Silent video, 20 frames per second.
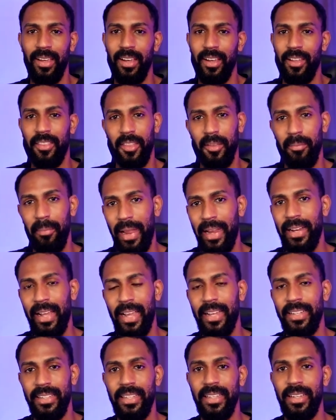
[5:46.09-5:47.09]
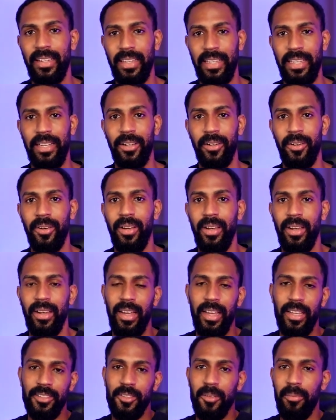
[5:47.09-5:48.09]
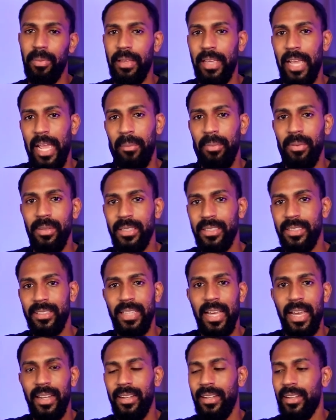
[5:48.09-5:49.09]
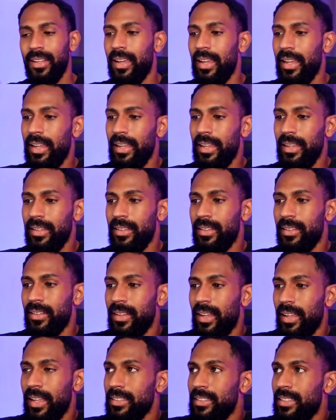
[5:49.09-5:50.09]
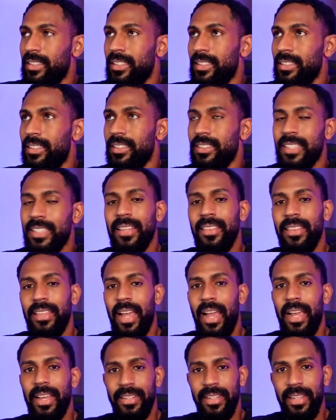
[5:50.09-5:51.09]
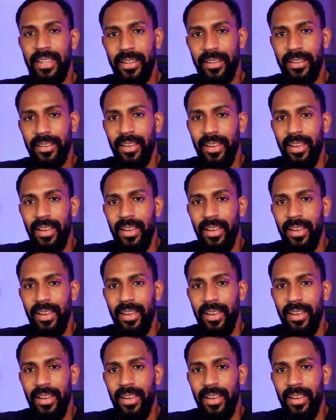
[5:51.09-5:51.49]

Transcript: The main idea here is to be able to set the idea